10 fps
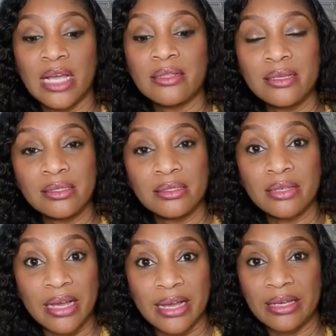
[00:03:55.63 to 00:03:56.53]
And this
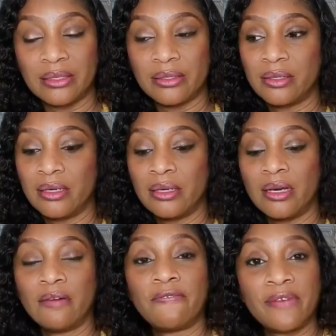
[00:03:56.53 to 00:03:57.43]
guy
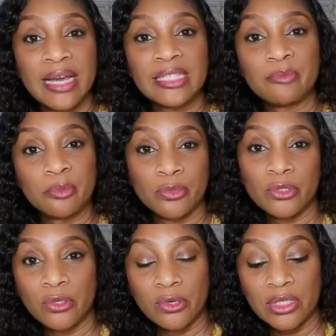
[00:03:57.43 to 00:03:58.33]
fights
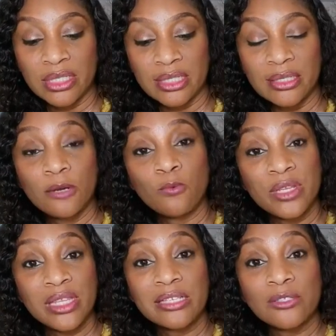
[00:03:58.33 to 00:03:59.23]
people's causes
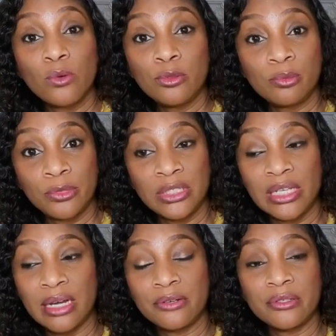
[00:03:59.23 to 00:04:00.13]
with his own
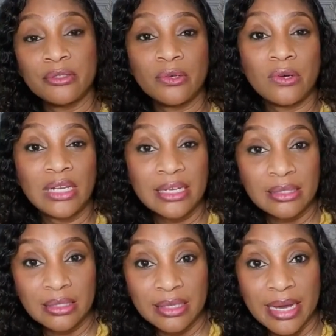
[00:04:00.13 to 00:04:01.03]
money and doesn't
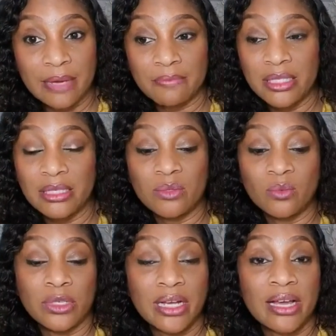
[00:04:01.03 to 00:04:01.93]
collect a dime. This is
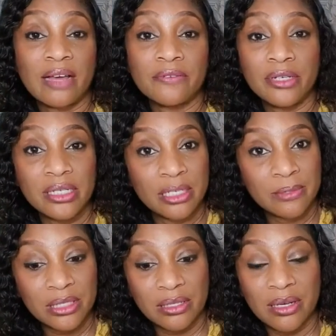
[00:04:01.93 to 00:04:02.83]
what I have heard
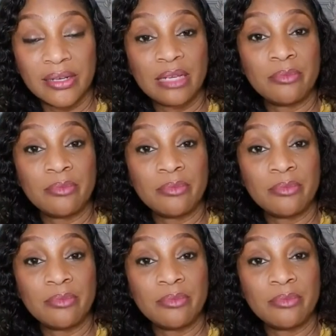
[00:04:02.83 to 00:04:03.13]
him say, and